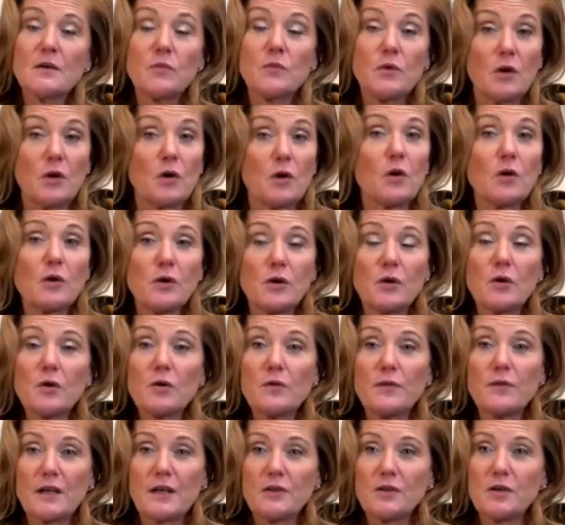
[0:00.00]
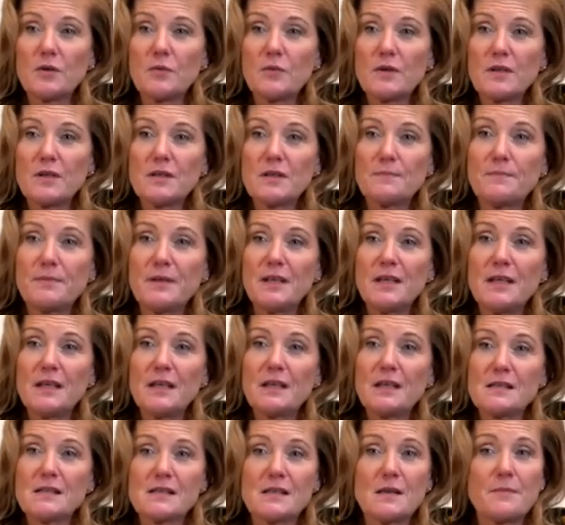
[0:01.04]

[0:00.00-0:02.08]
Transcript: We all know that UNDP is